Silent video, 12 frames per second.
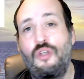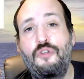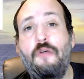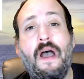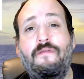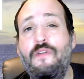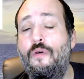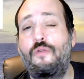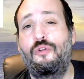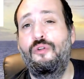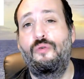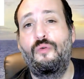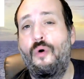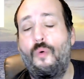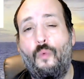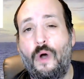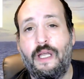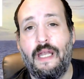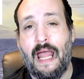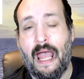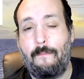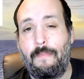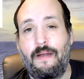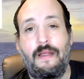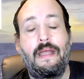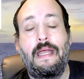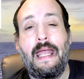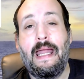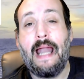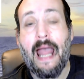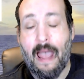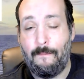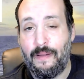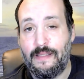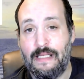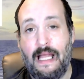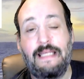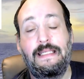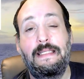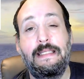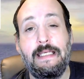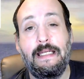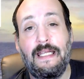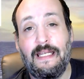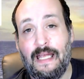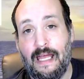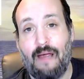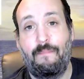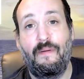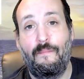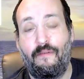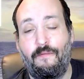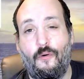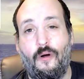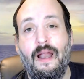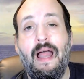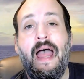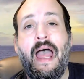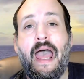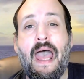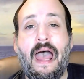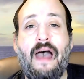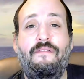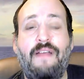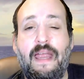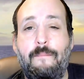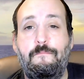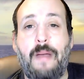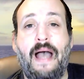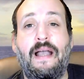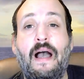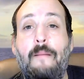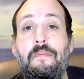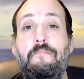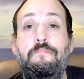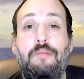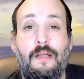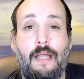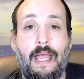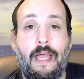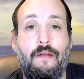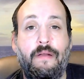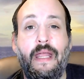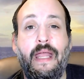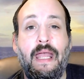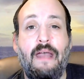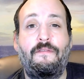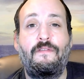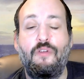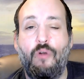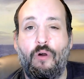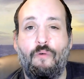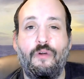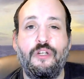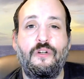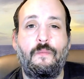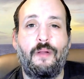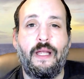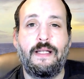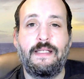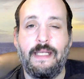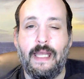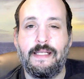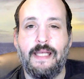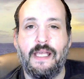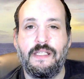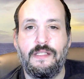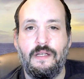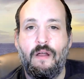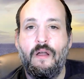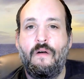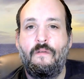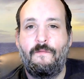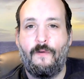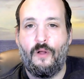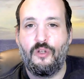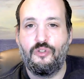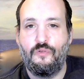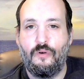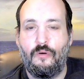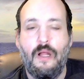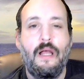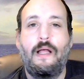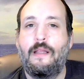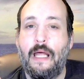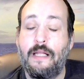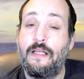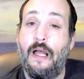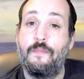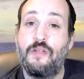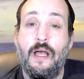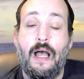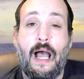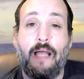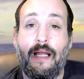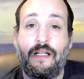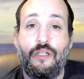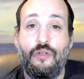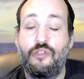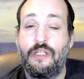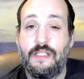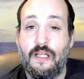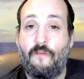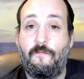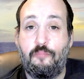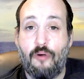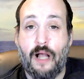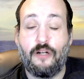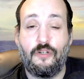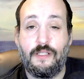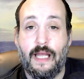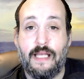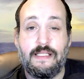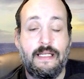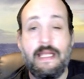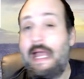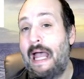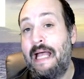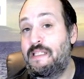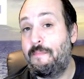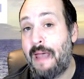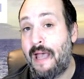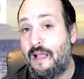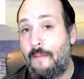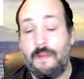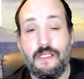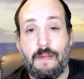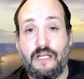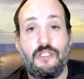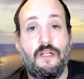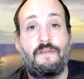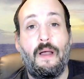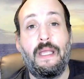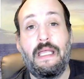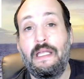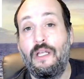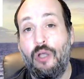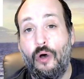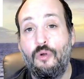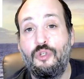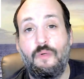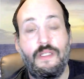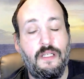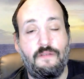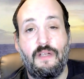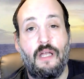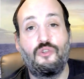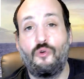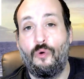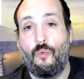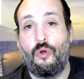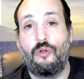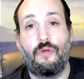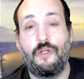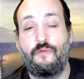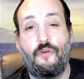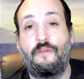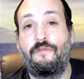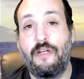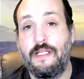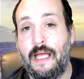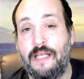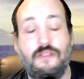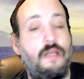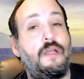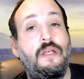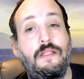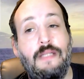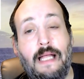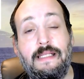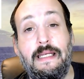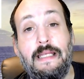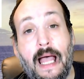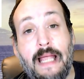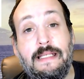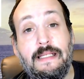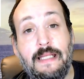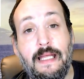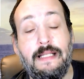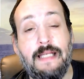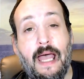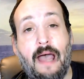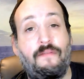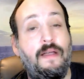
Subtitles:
You have no clue what could happen. It happens. I've seen it happen before. Have a backup plan if your original plan to get tested falls through. A lot of times I like to use the self-proctor test as a backup, especially if I can go to a CVS or a Walgreens for a free test. That's a nice thing to have.